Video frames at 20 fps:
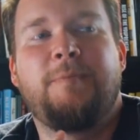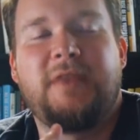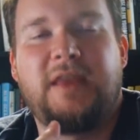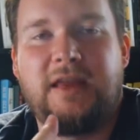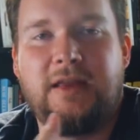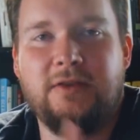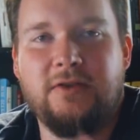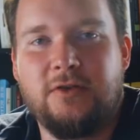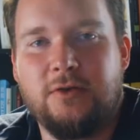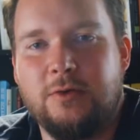
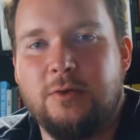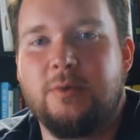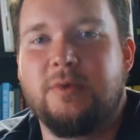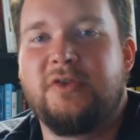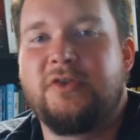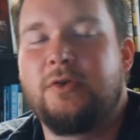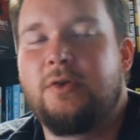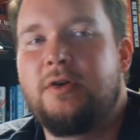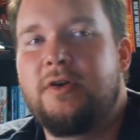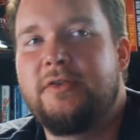into
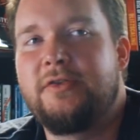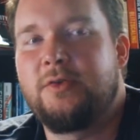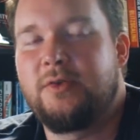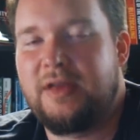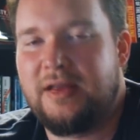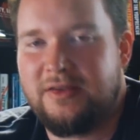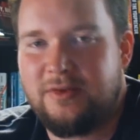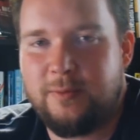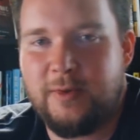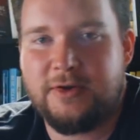resorts or
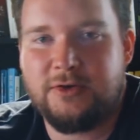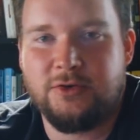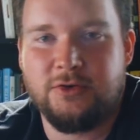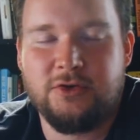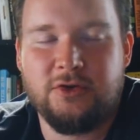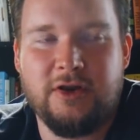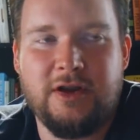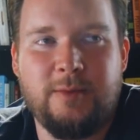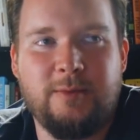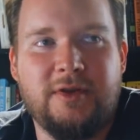get special
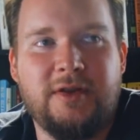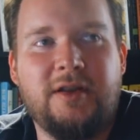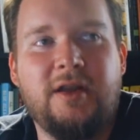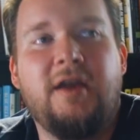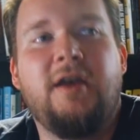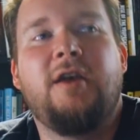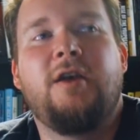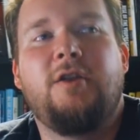treatment,